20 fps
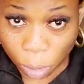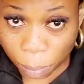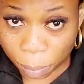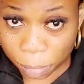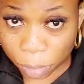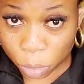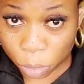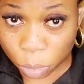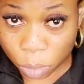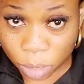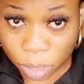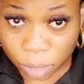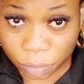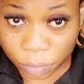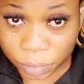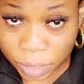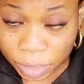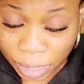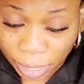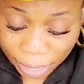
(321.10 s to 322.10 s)
You leave
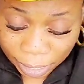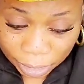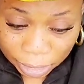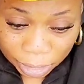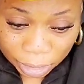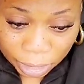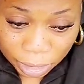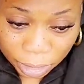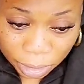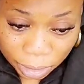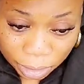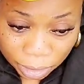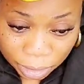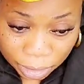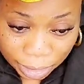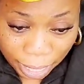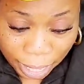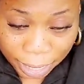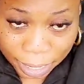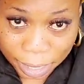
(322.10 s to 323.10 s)
this edge,
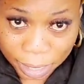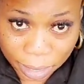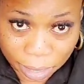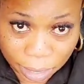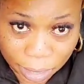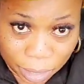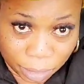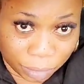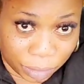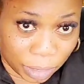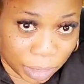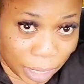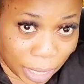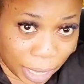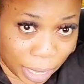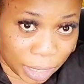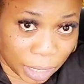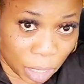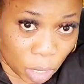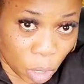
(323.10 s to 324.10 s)
drag, leave this
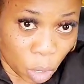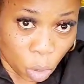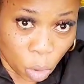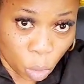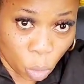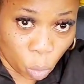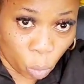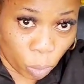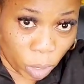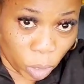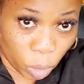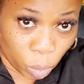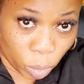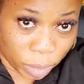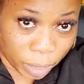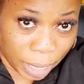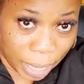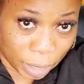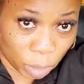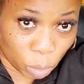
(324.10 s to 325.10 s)
edge. When you
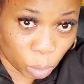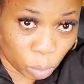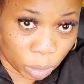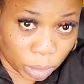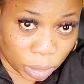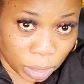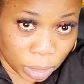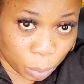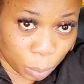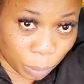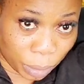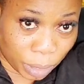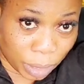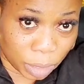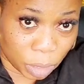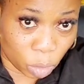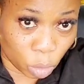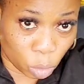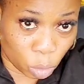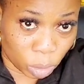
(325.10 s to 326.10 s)
get to this
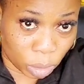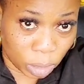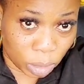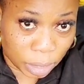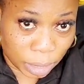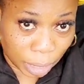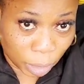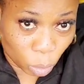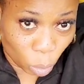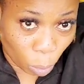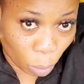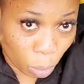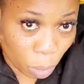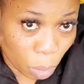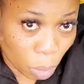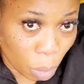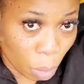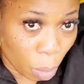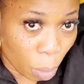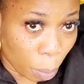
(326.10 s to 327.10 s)
place, use this hand to
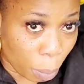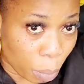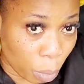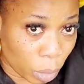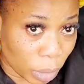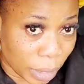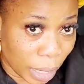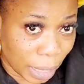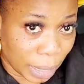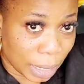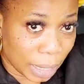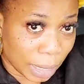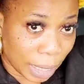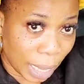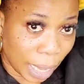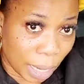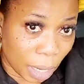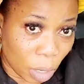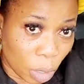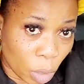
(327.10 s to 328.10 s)
protect
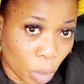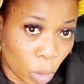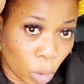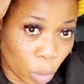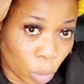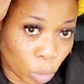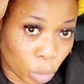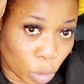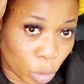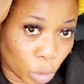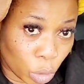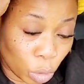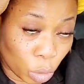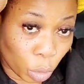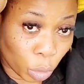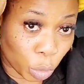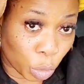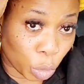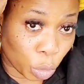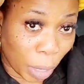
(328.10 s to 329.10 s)
here. Continue
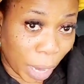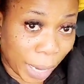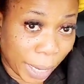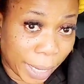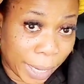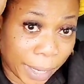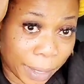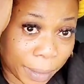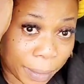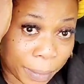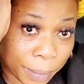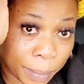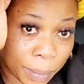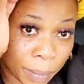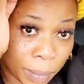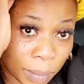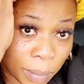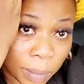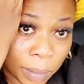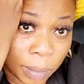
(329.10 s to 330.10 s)
your dragging,
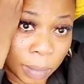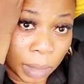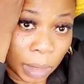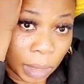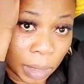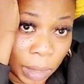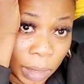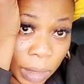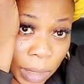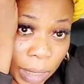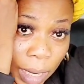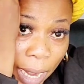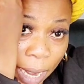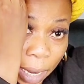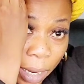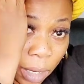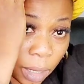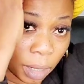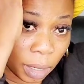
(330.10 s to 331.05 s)
drag.